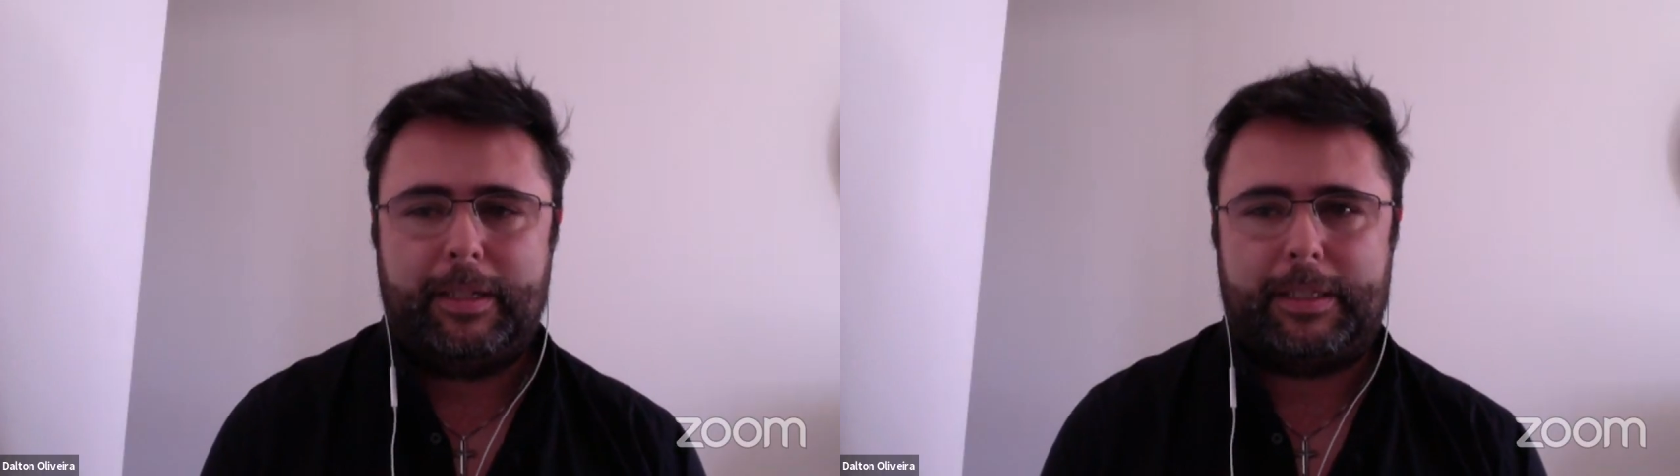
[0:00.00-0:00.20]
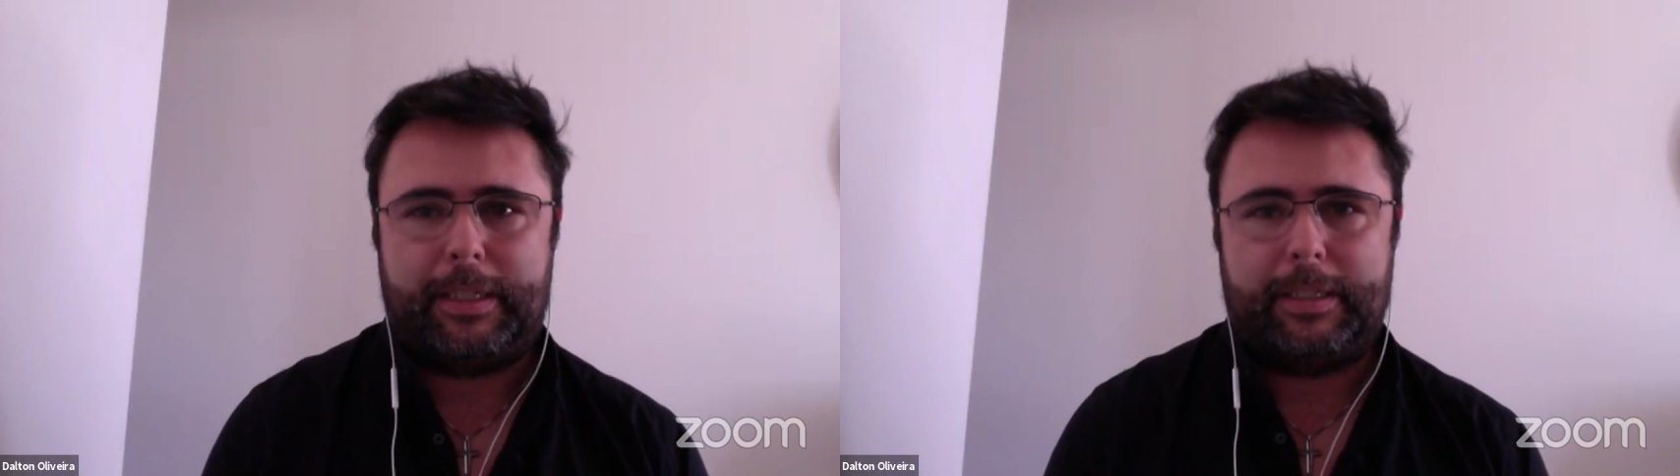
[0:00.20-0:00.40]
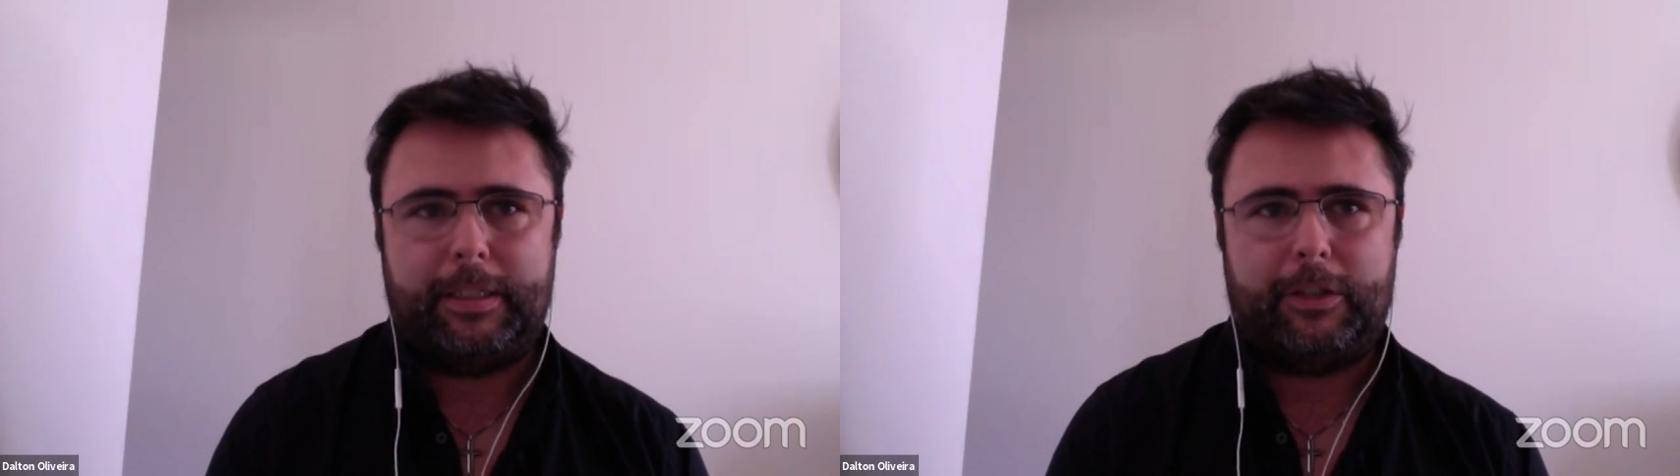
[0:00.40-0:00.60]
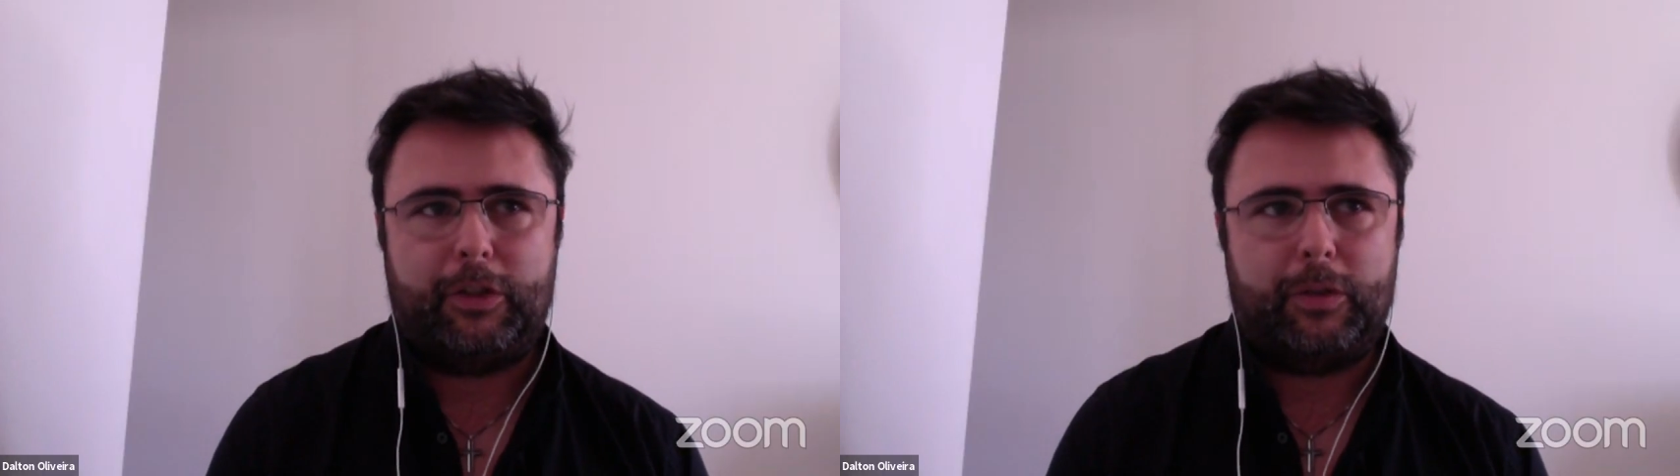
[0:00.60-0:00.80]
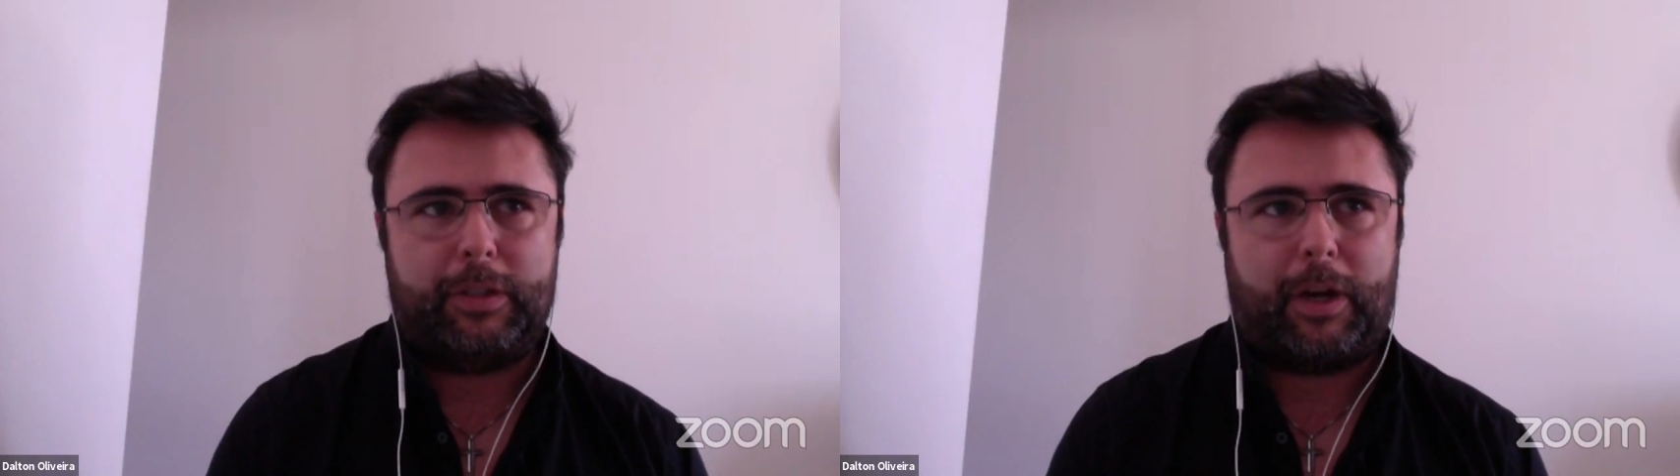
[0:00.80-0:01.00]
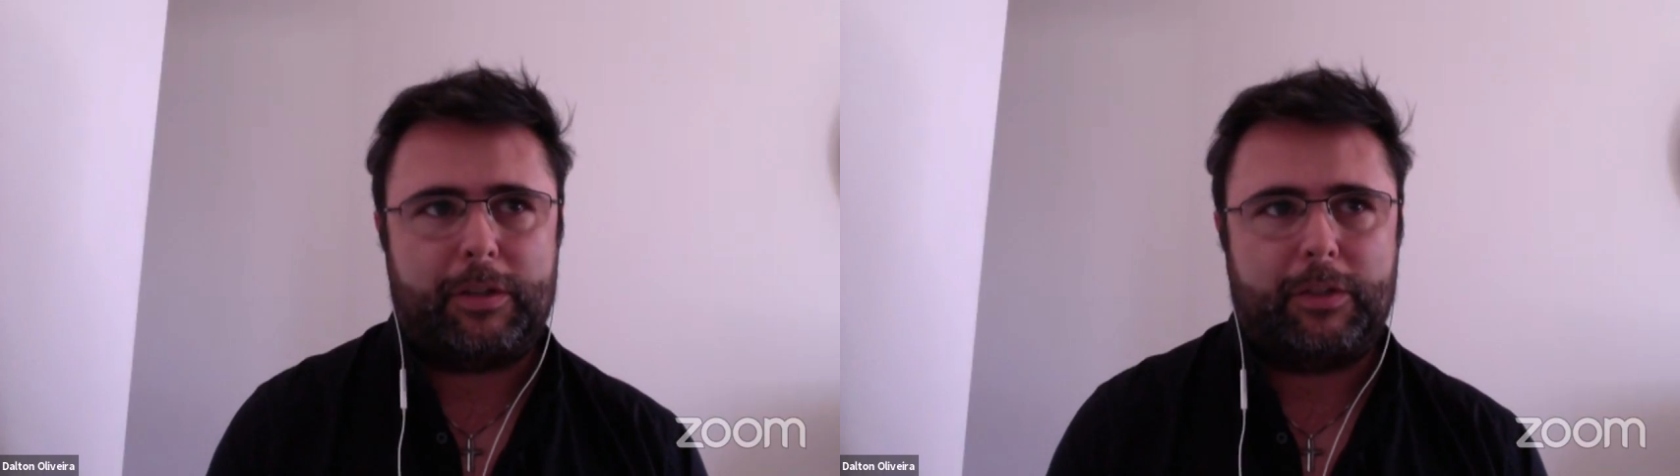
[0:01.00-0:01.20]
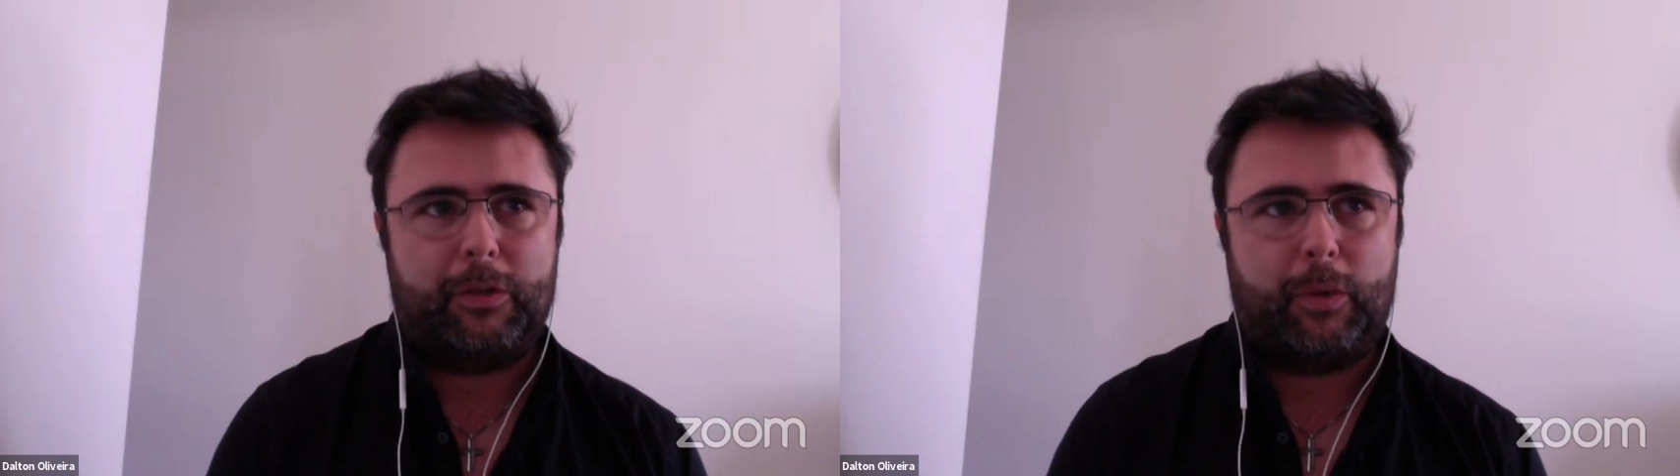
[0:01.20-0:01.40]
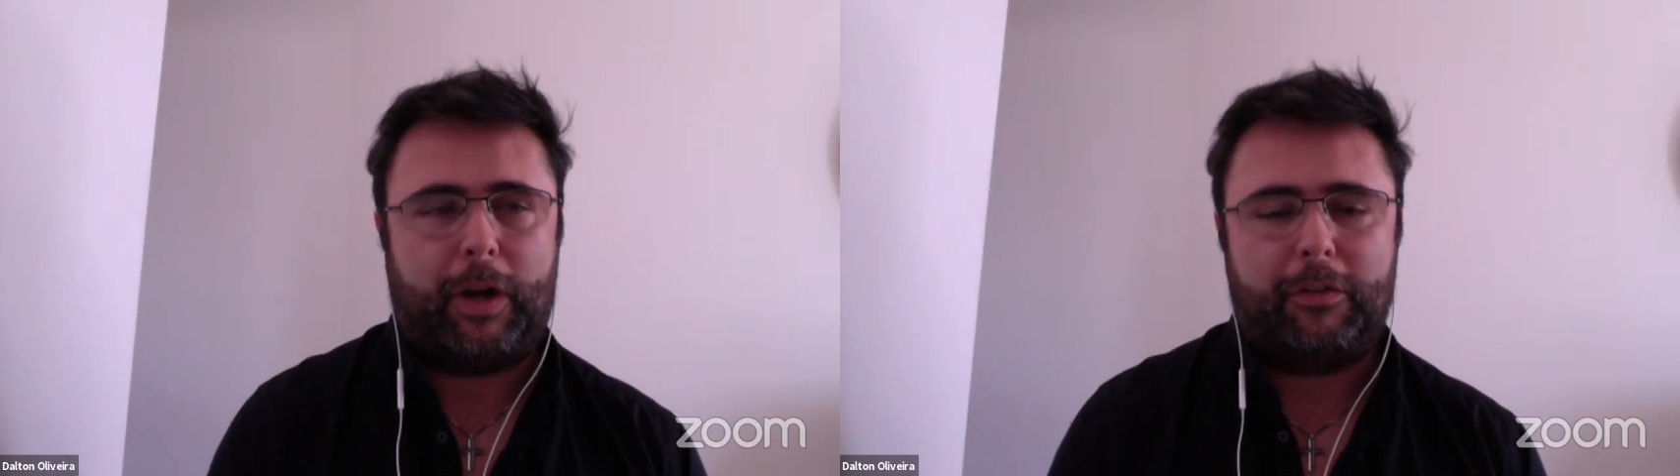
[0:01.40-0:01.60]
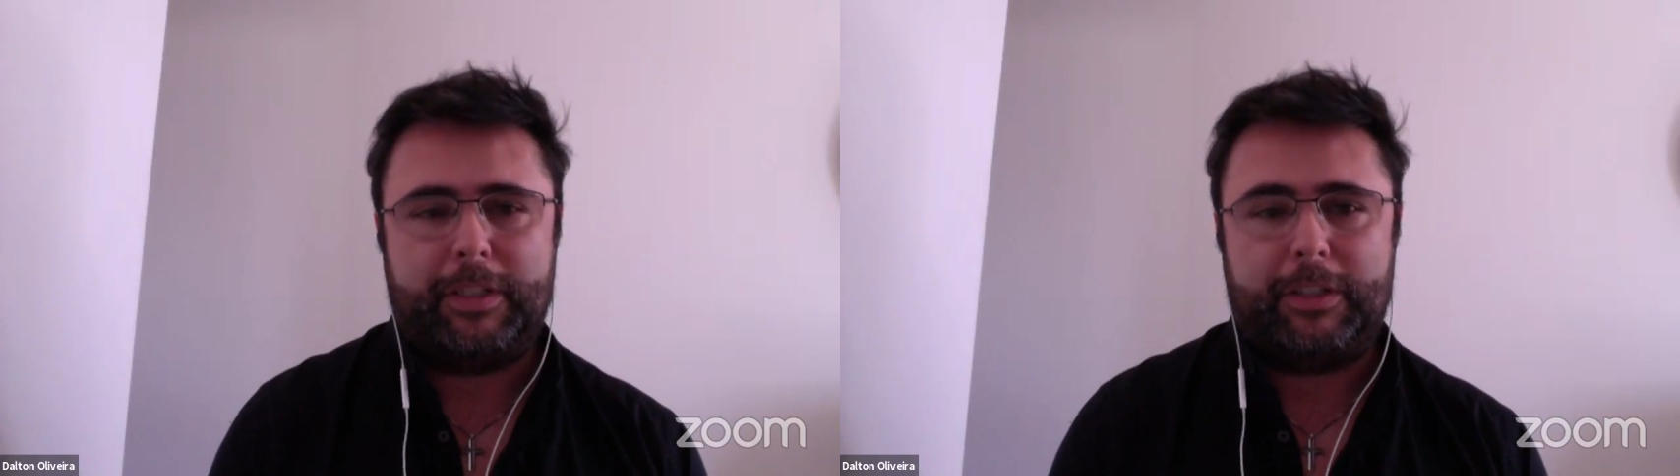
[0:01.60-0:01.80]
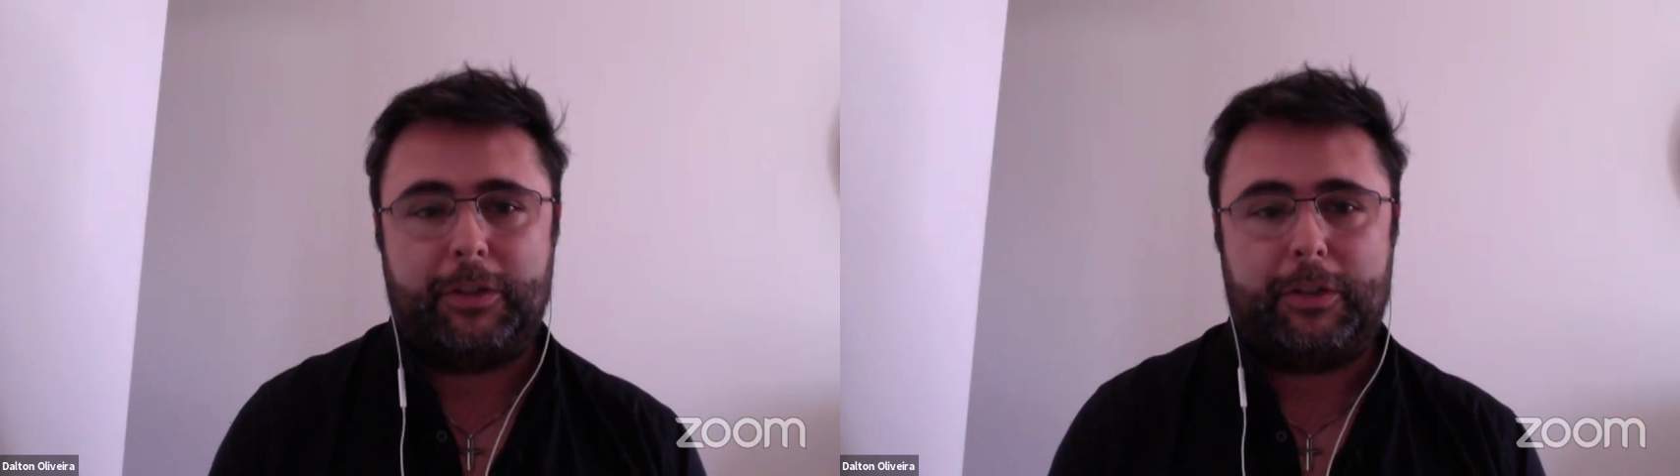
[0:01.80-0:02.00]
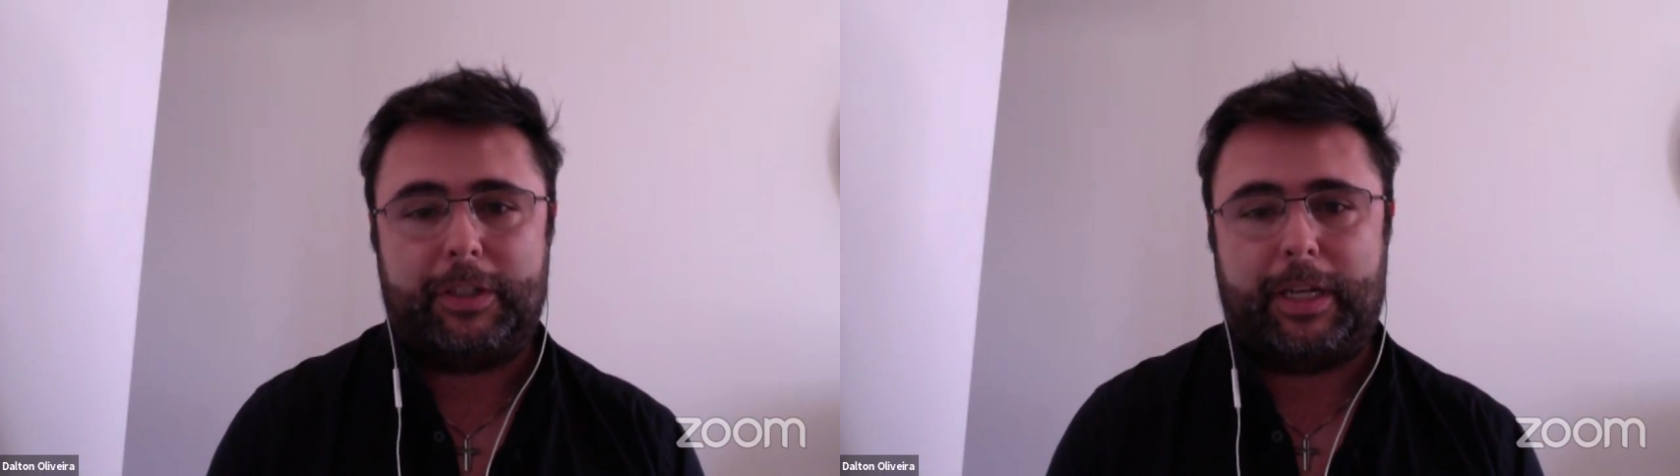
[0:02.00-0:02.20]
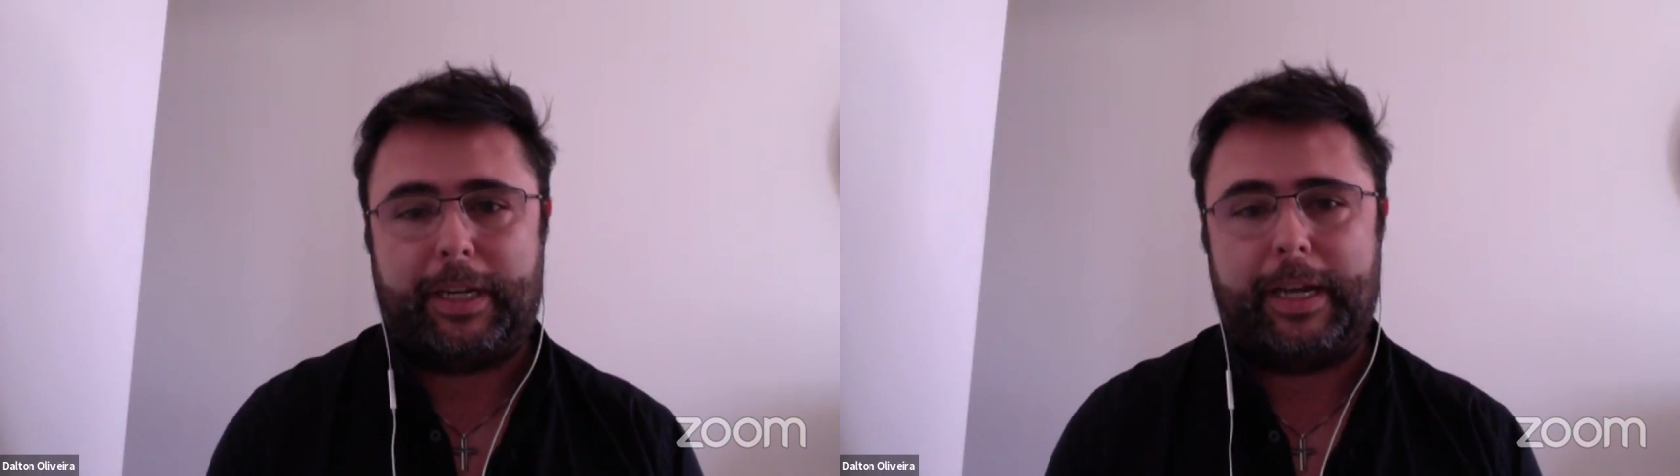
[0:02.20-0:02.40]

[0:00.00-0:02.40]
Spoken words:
since 2012 to today,